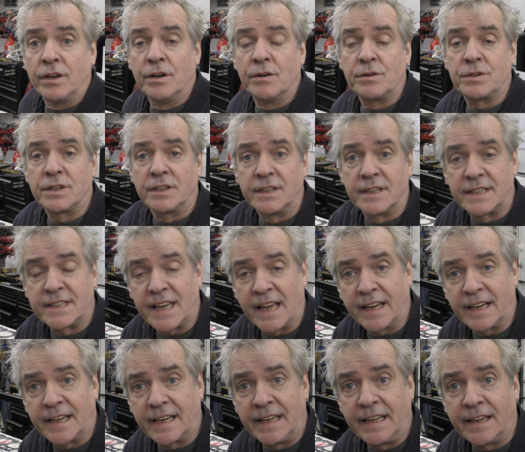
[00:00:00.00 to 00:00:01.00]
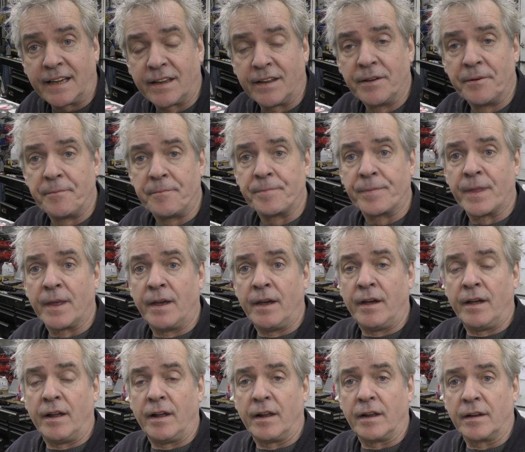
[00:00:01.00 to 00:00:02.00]
using the technique
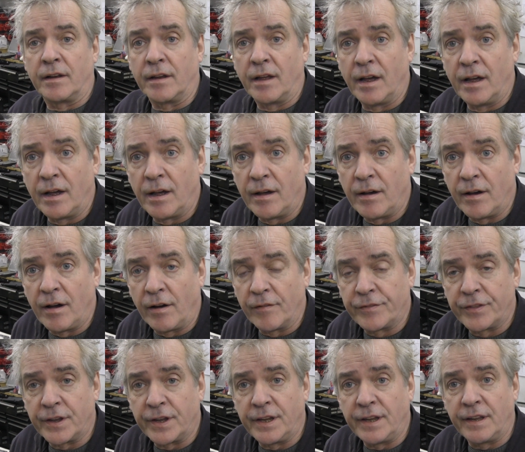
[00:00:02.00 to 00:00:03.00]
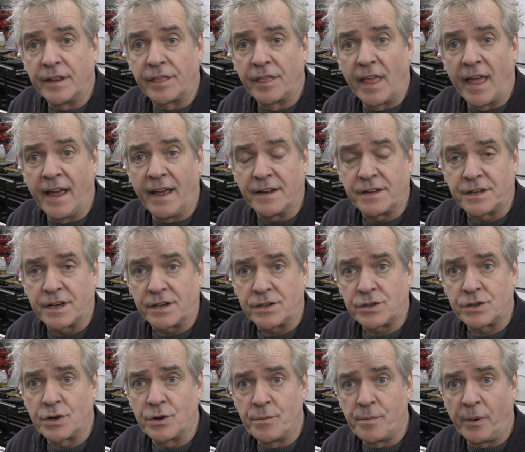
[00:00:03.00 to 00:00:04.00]
uh, of the
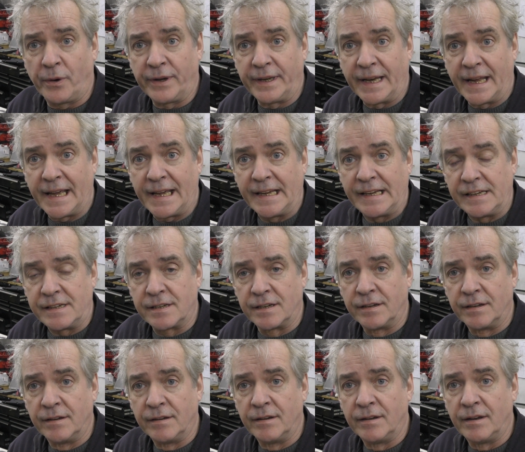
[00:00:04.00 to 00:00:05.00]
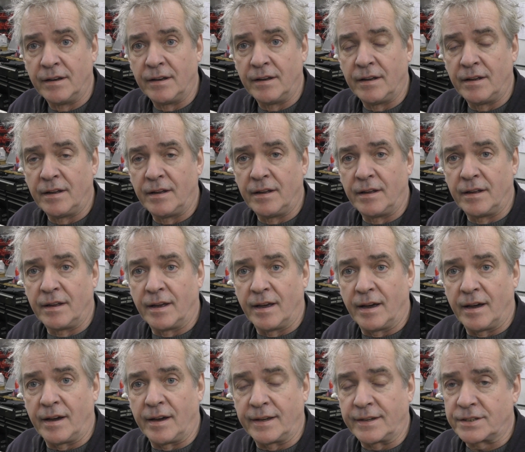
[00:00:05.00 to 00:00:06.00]
HS 2.8.
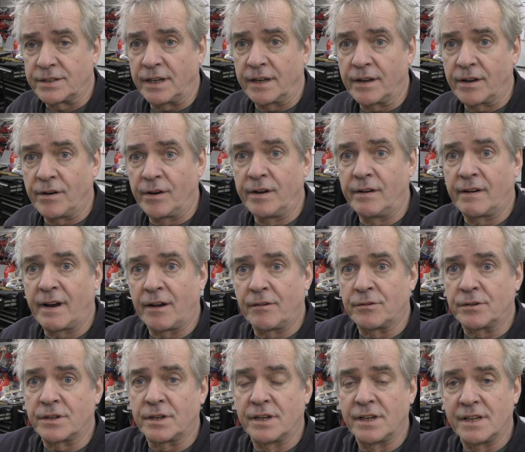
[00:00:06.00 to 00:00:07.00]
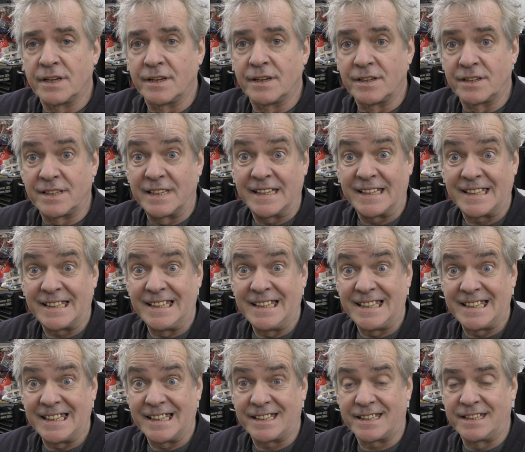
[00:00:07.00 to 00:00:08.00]
Uh, instead of going around 60,
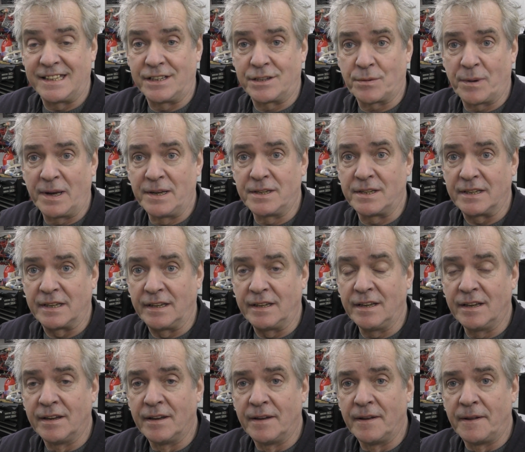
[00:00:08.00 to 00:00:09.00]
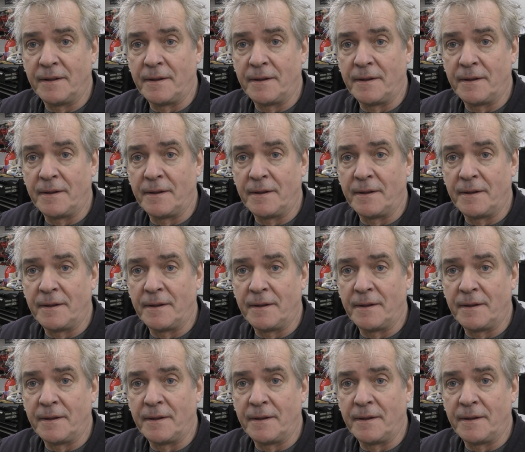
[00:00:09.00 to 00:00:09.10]
60, 20,